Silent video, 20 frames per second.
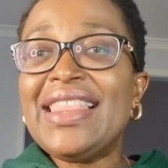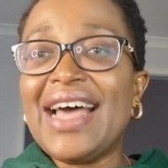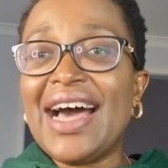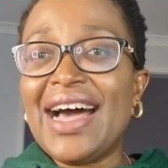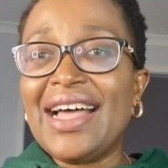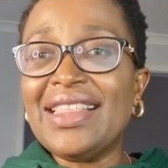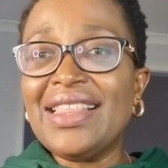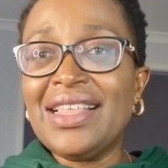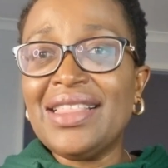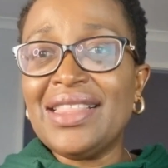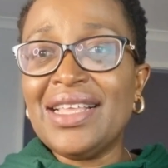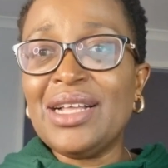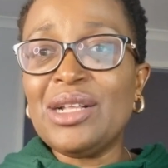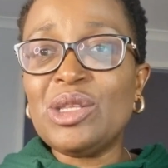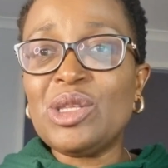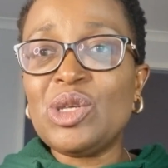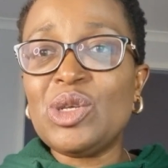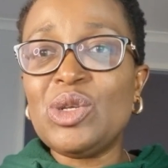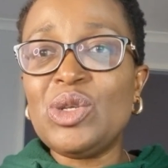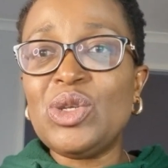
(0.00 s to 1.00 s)
The other
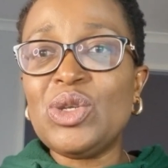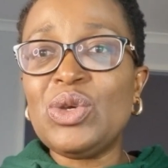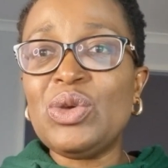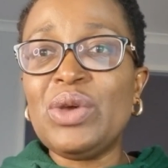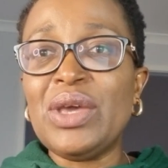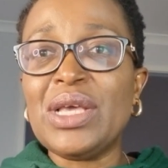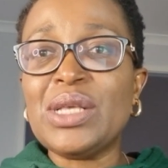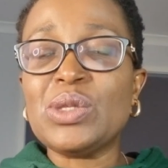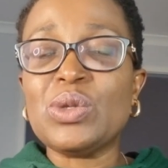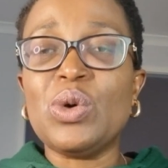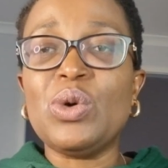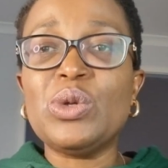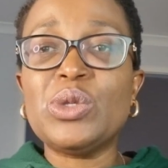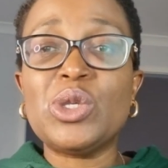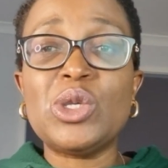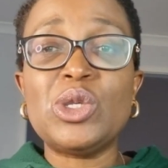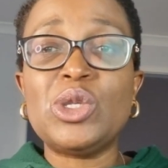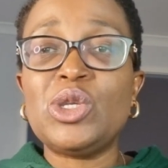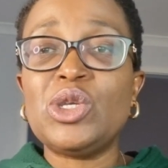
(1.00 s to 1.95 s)
thing to do is also